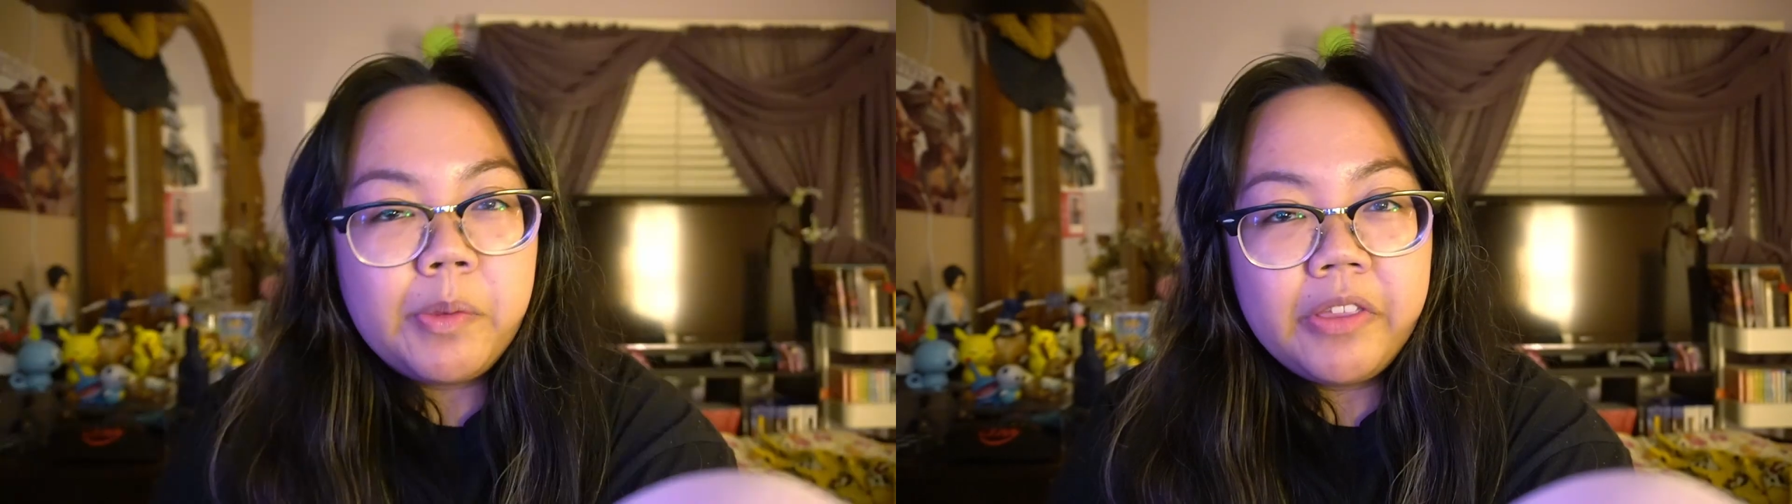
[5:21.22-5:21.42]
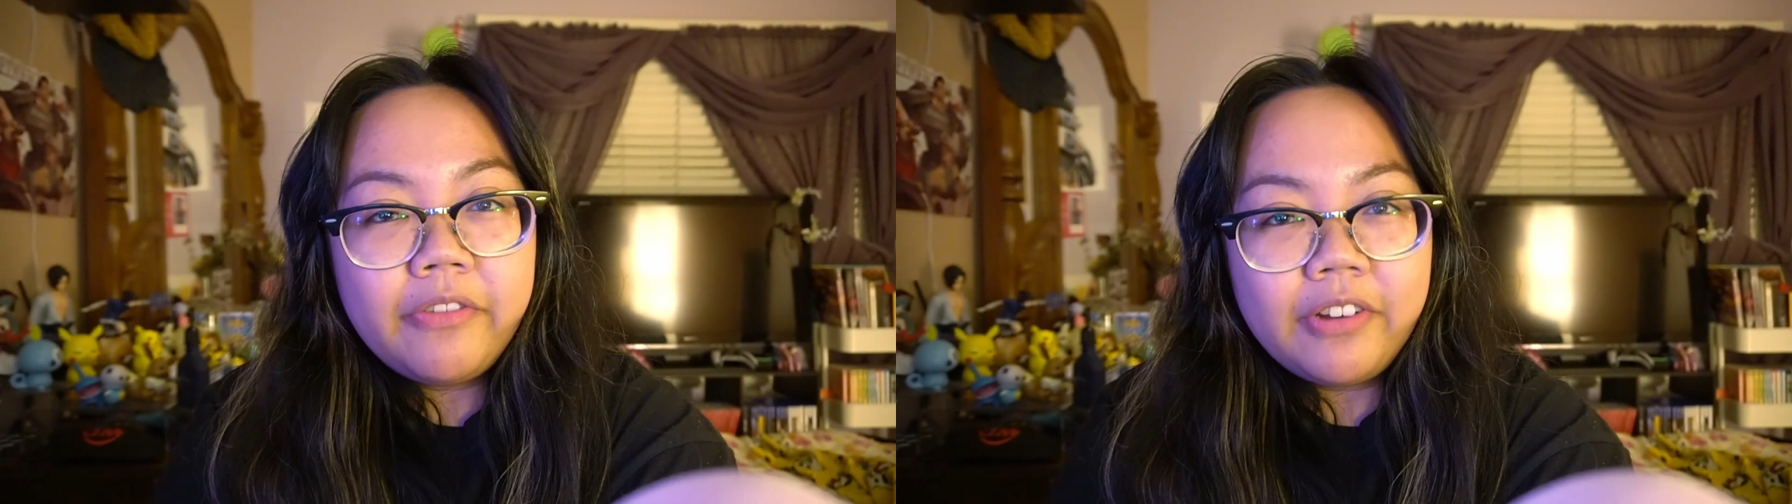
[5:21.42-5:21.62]

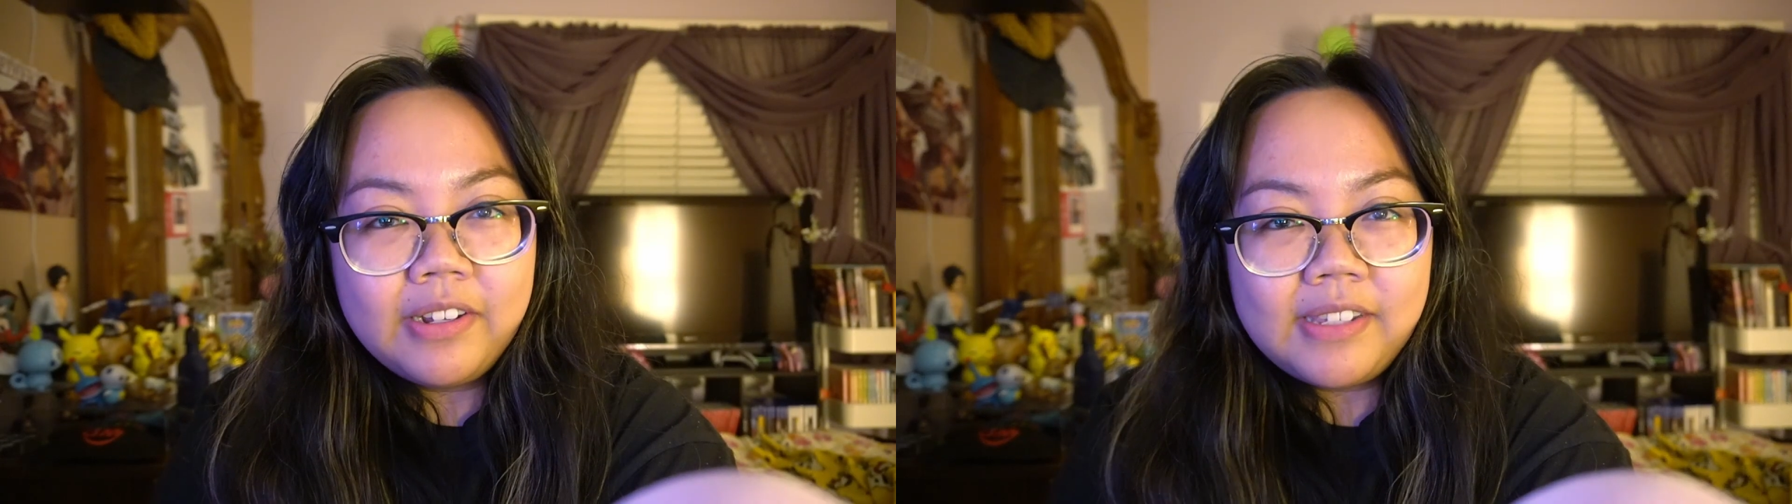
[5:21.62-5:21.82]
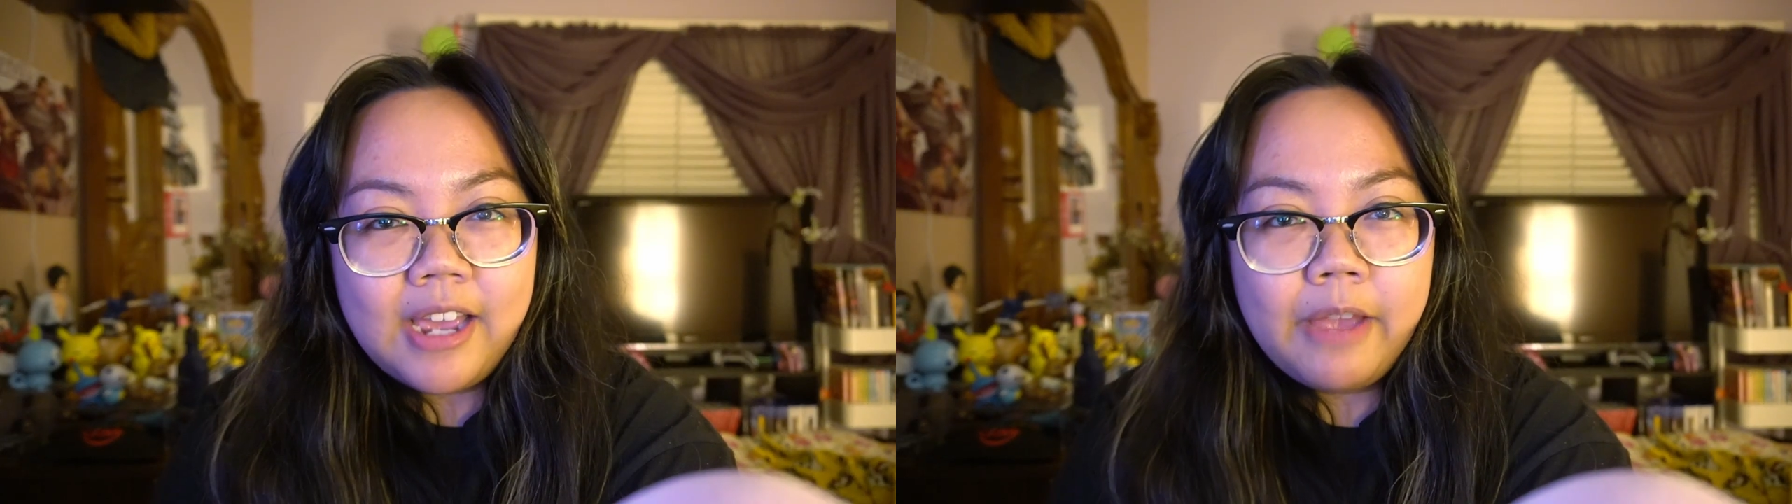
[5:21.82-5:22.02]
be the
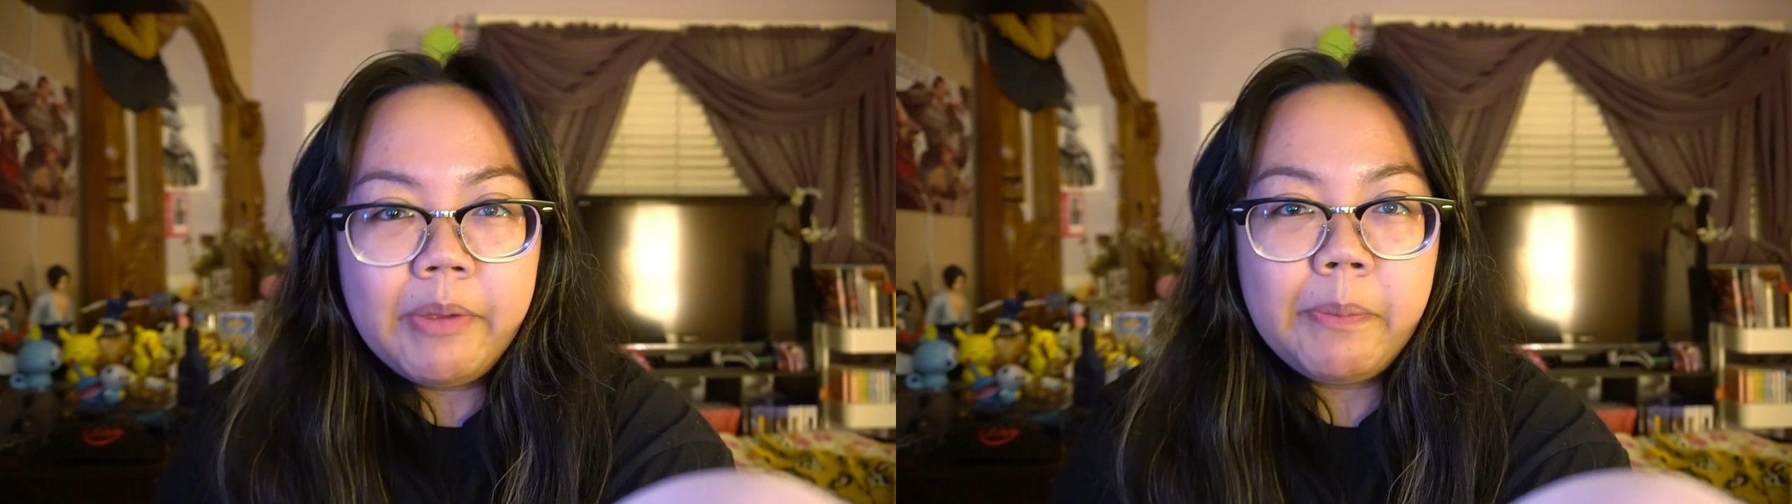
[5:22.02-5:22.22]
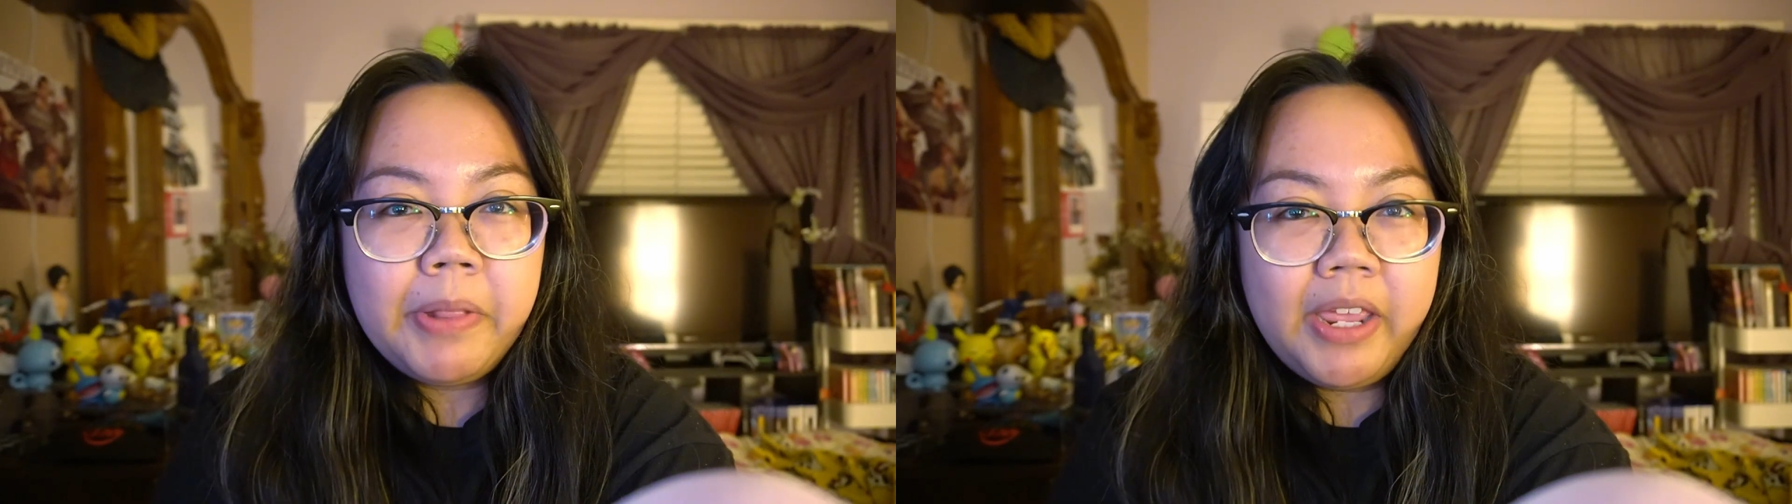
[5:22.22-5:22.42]
first time
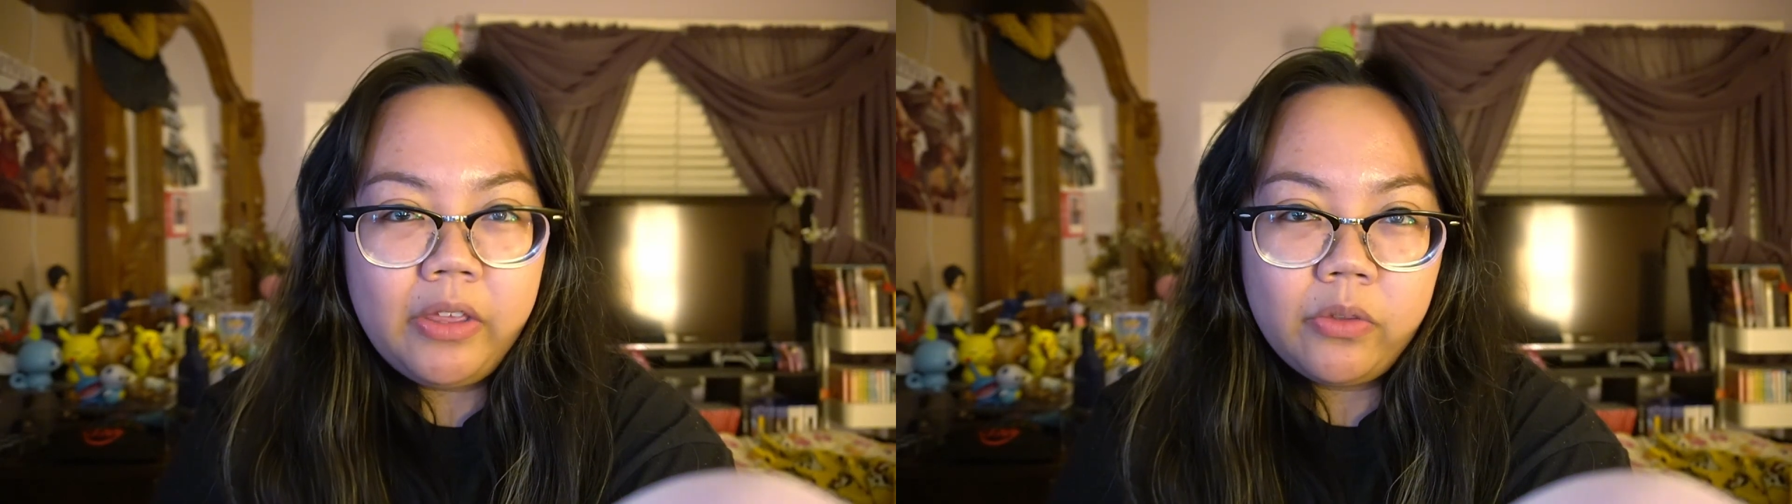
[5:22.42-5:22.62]
I'm playing